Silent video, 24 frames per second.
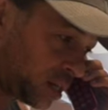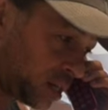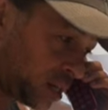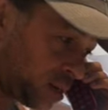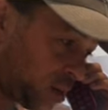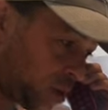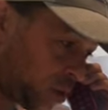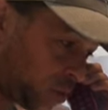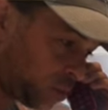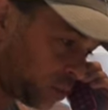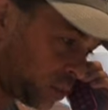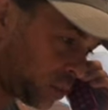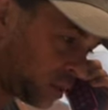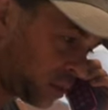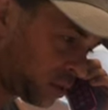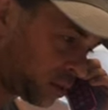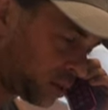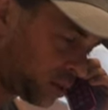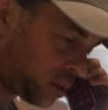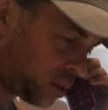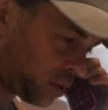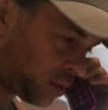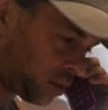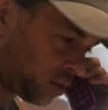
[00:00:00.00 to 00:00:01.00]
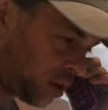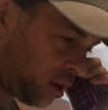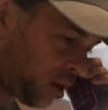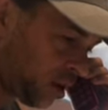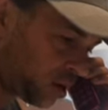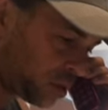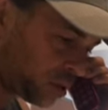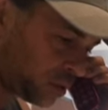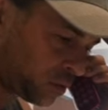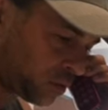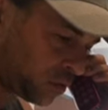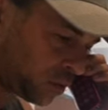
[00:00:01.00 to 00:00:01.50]
and nope, there's another
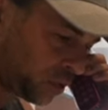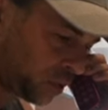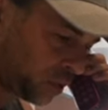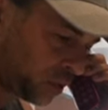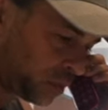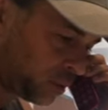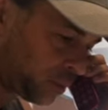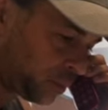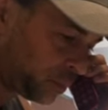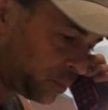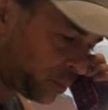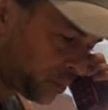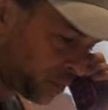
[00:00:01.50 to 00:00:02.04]
cost for you.